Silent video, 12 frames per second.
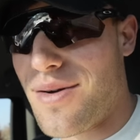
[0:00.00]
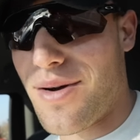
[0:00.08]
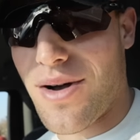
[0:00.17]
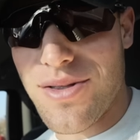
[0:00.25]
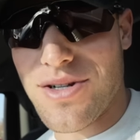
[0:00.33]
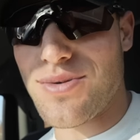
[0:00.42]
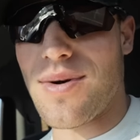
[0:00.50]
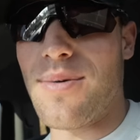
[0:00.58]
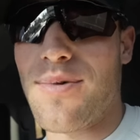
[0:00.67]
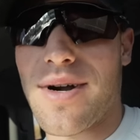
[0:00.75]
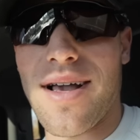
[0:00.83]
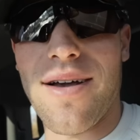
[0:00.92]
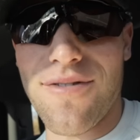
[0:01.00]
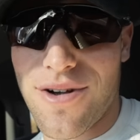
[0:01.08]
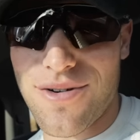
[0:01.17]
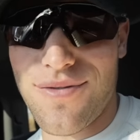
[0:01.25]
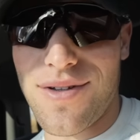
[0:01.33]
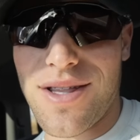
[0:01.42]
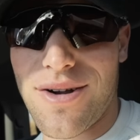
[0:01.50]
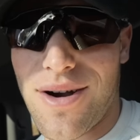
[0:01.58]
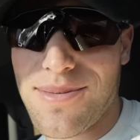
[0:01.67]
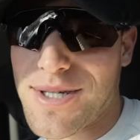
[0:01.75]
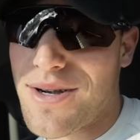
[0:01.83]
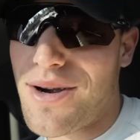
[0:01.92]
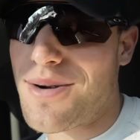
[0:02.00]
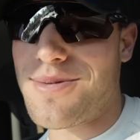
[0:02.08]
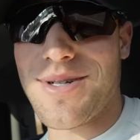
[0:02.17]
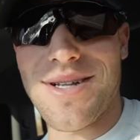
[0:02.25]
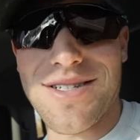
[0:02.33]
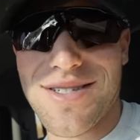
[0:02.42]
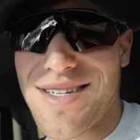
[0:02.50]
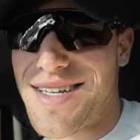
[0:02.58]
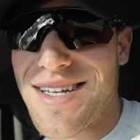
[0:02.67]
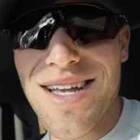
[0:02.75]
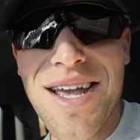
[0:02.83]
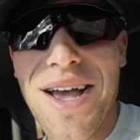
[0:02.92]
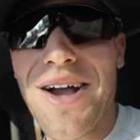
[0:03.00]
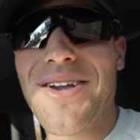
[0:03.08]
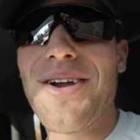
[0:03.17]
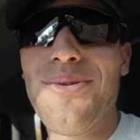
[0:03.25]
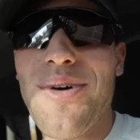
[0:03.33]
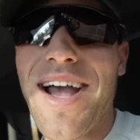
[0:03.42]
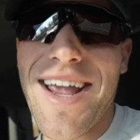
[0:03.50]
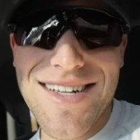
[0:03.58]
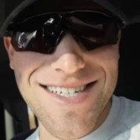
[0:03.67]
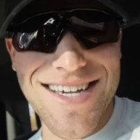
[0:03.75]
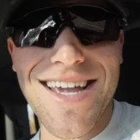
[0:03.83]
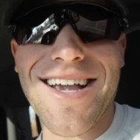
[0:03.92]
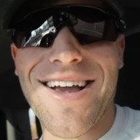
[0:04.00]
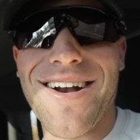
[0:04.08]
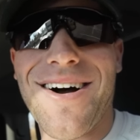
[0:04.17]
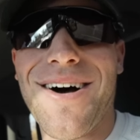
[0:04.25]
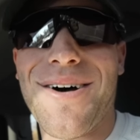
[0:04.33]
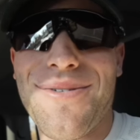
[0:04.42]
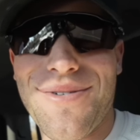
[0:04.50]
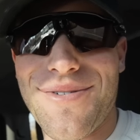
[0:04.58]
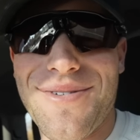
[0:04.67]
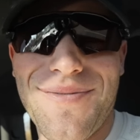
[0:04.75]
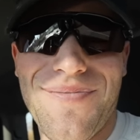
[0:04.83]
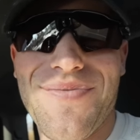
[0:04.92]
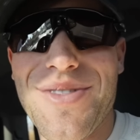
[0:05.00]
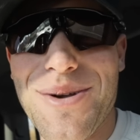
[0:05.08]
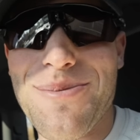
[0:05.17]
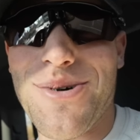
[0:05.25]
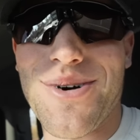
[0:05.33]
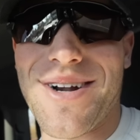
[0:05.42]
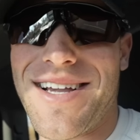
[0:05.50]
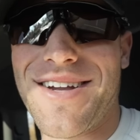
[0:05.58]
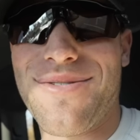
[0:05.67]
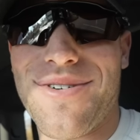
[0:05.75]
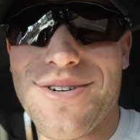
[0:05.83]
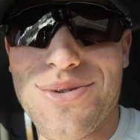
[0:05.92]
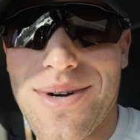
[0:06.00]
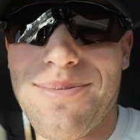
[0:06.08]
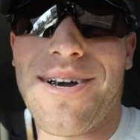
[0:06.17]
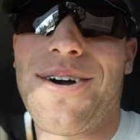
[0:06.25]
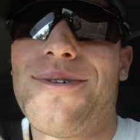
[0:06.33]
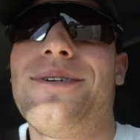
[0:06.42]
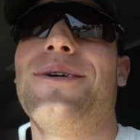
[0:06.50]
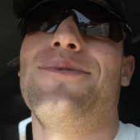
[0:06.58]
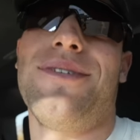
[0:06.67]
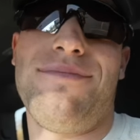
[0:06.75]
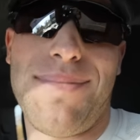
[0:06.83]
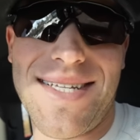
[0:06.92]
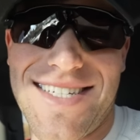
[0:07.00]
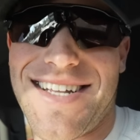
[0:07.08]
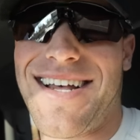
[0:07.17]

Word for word: on this run, we're gonna have 150 grams of carbs. So that's a, a good way to kick it off the morning for a 20 mile run with pizza